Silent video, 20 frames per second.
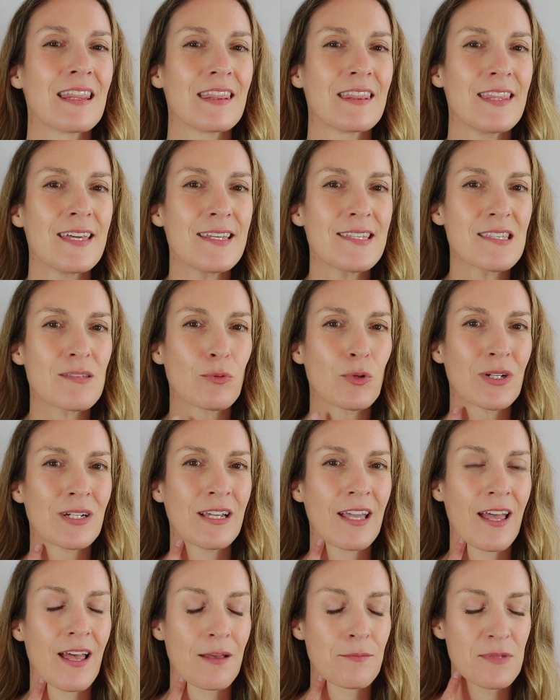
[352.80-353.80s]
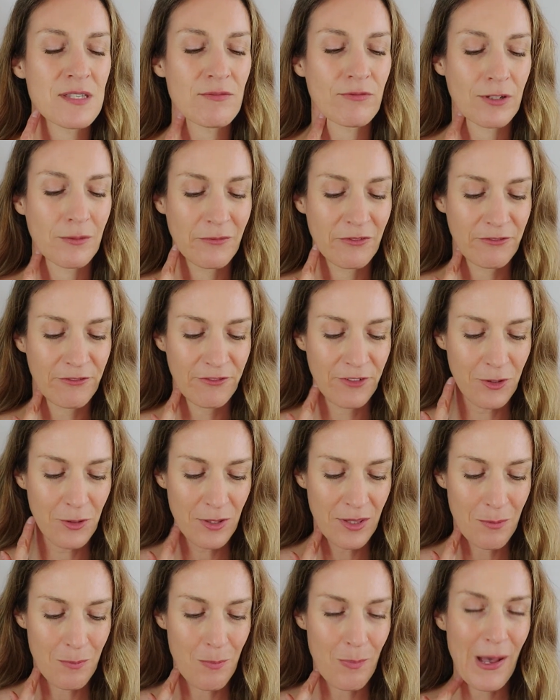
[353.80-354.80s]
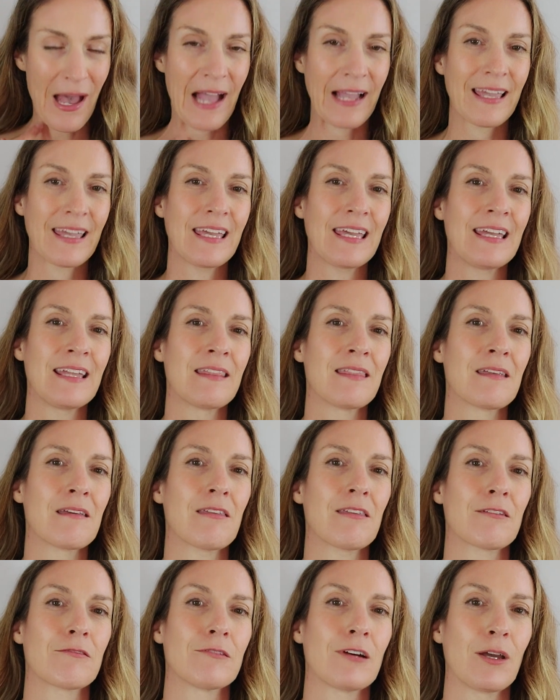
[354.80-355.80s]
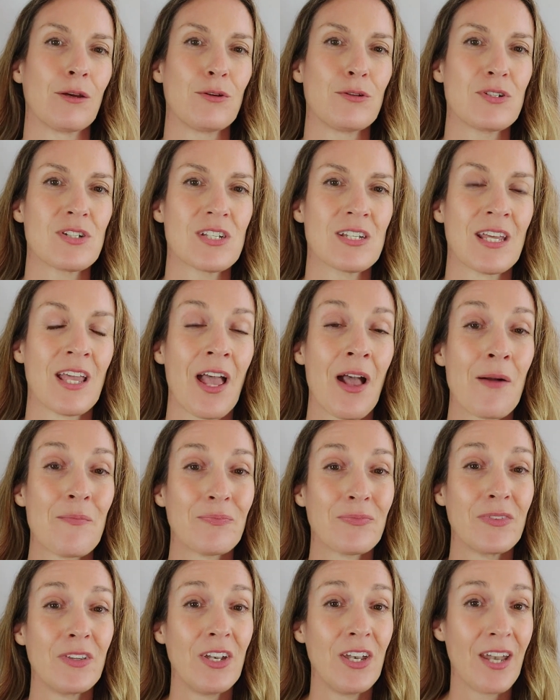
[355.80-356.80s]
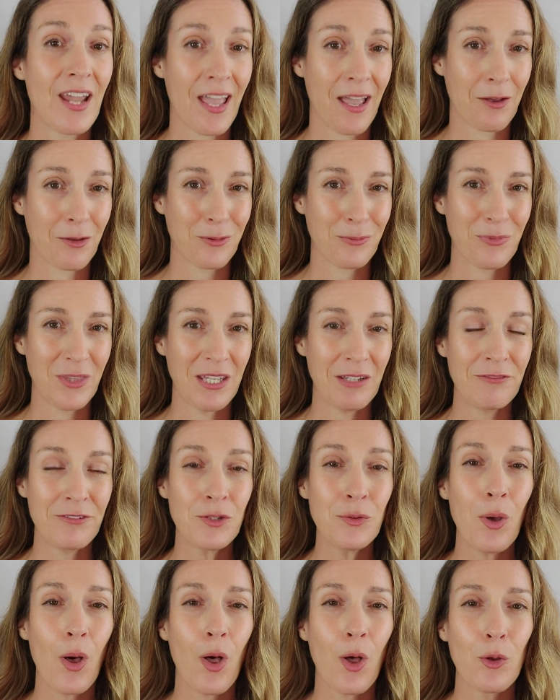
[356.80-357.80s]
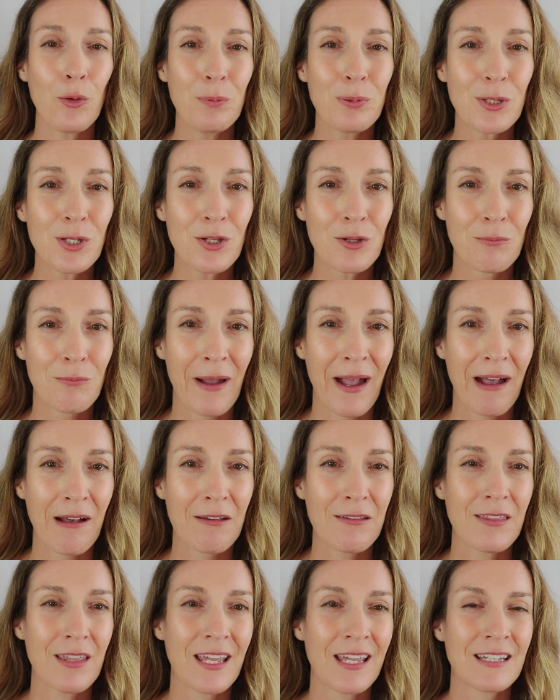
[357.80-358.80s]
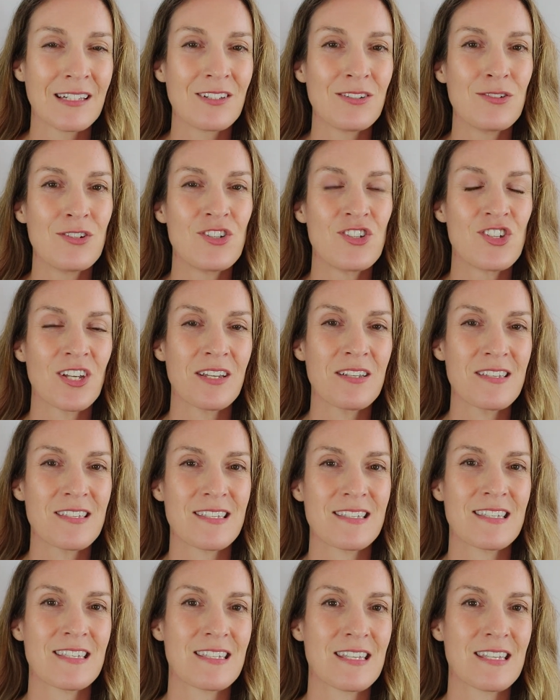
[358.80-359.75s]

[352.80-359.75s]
This one comes from further back in the throat. Now, if you open your mouth and you just